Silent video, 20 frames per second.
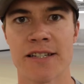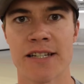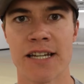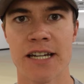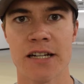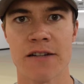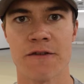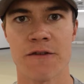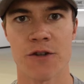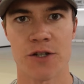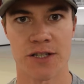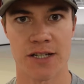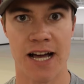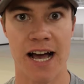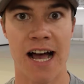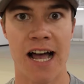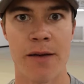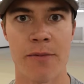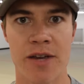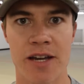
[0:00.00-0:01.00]
the need for
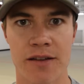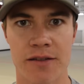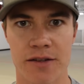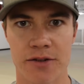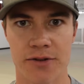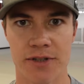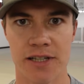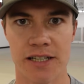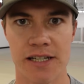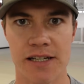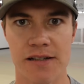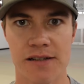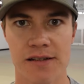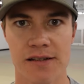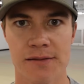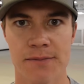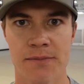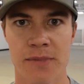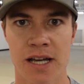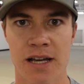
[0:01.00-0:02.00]
timing the
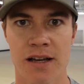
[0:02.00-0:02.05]
release.